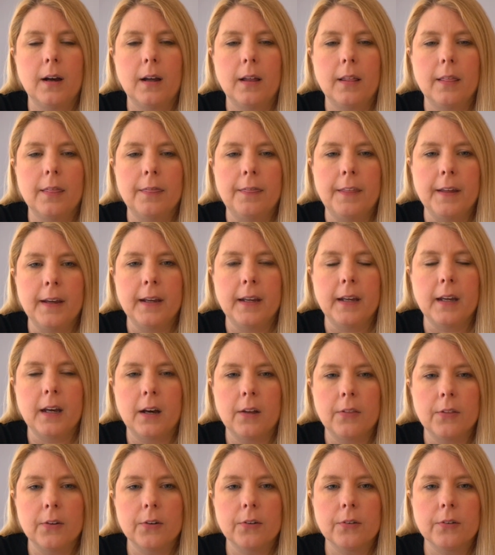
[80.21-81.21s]
The
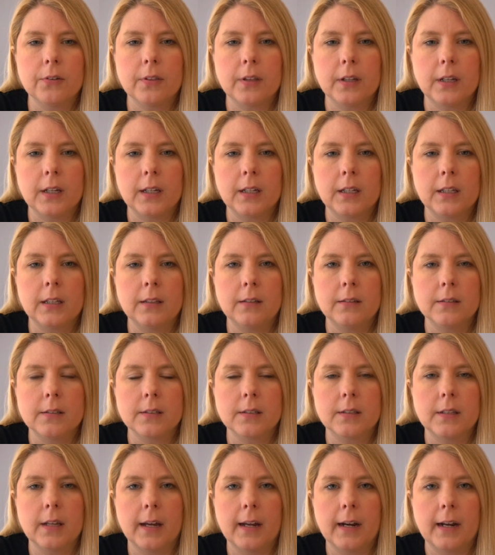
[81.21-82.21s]
other
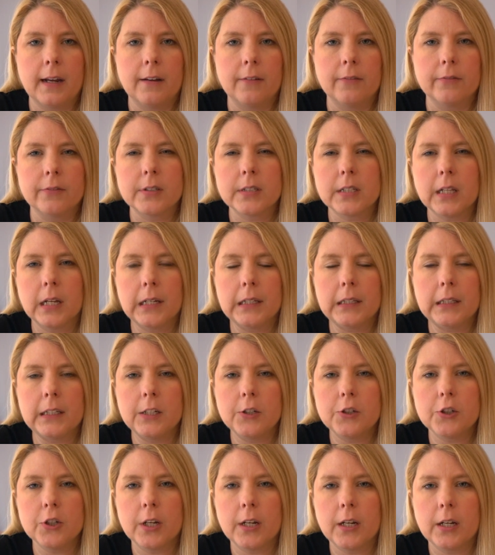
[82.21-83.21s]
things that have
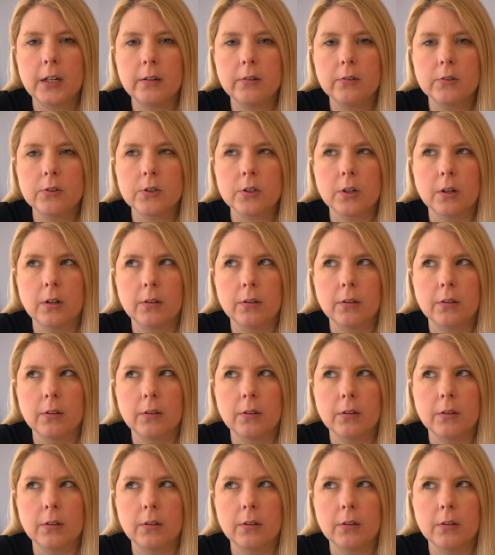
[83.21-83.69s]
slightly changed,